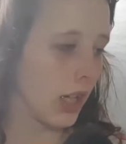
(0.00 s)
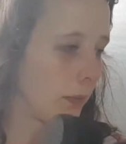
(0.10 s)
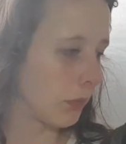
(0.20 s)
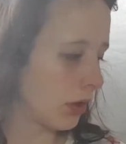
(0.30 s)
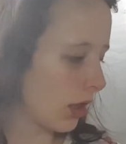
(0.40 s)

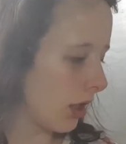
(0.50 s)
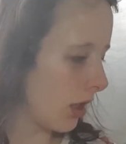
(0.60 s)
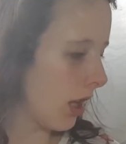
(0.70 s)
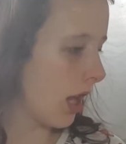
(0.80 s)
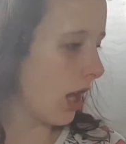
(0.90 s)
I'm
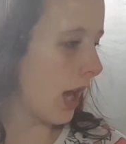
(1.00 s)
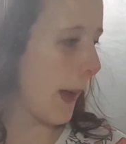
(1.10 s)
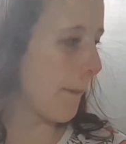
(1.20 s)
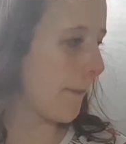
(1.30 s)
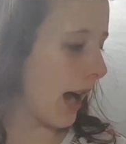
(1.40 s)

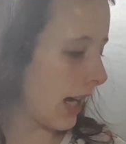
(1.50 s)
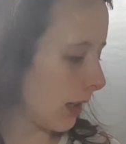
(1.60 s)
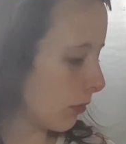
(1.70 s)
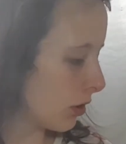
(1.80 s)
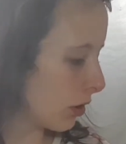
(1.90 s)

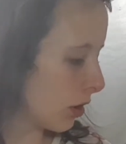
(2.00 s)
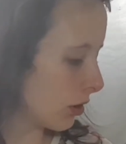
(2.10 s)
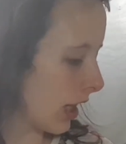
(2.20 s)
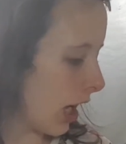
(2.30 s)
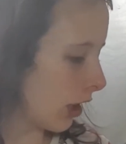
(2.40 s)
going to go
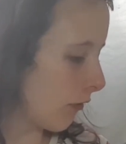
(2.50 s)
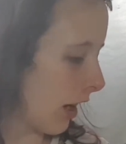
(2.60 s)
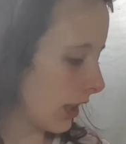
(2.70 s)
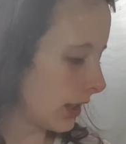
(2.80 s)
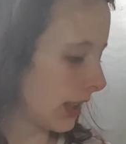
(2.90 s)
to
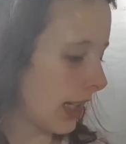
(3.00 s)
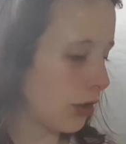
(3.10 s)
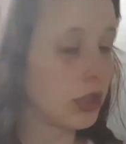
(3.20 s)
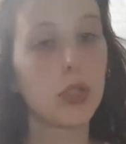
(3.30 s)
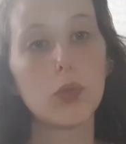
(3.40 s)
Halifax
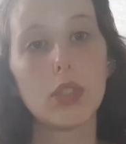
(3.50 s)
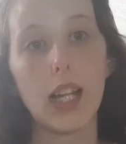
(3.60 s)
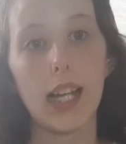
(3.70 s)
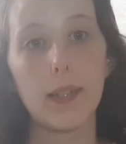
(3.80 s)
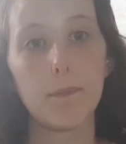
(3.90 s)
again
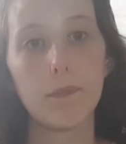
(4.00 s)
Tuesday.